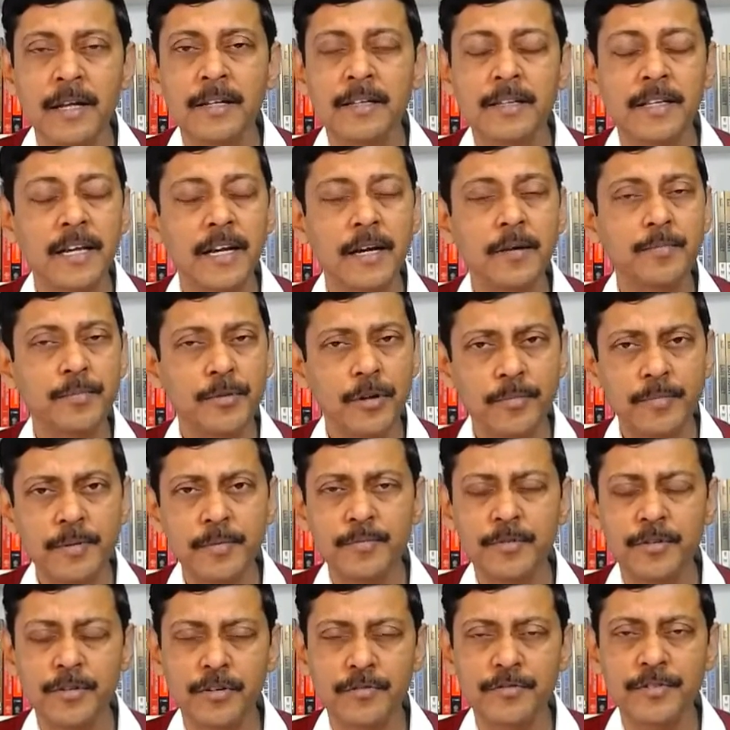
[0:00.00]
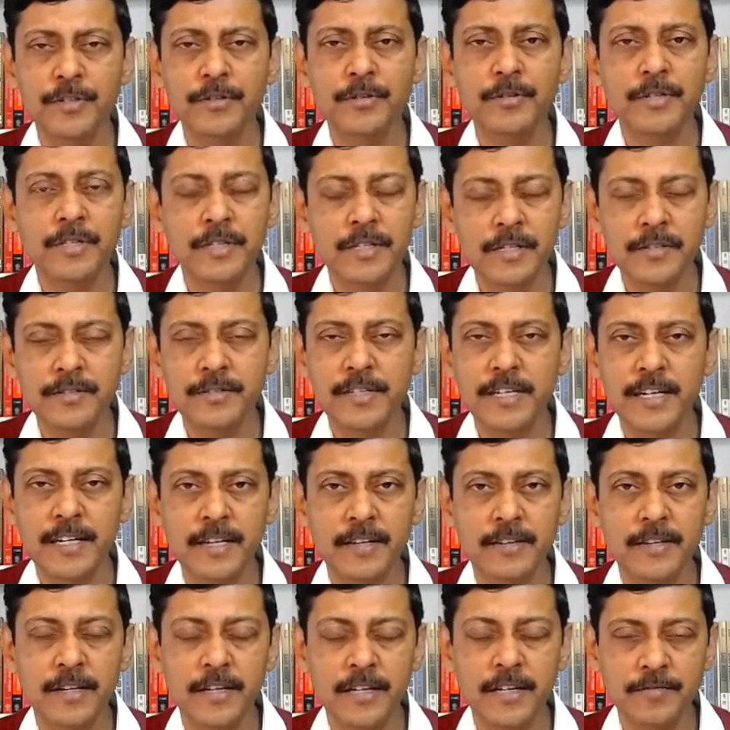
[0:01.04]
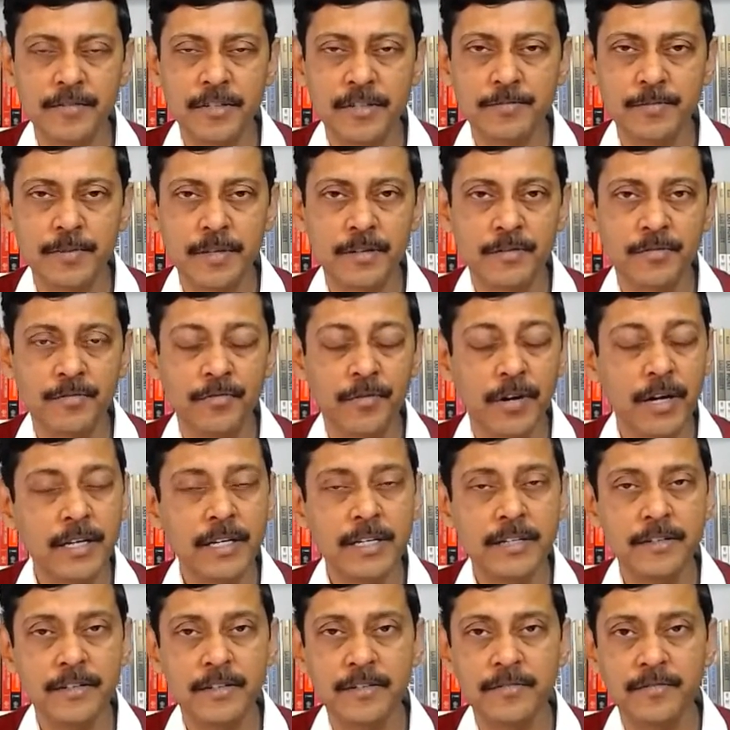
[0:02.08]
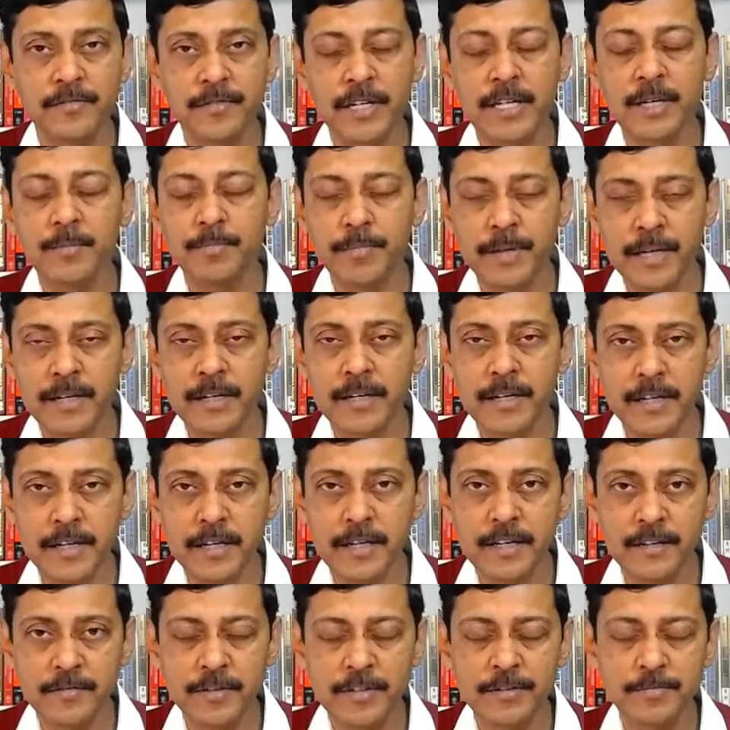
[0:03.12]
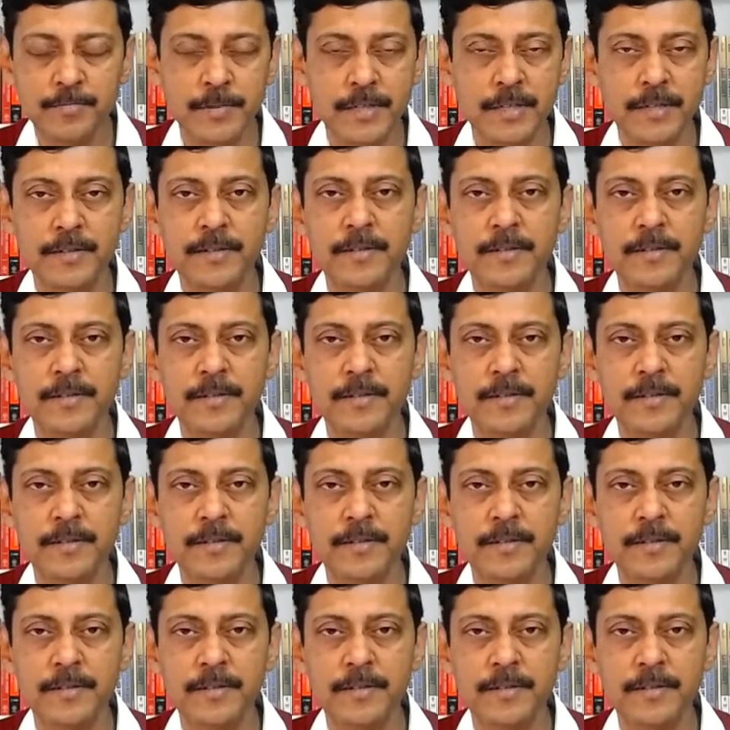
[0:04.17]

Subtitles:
There are problems of real estate as an investment. One, it is a very big ticket investment.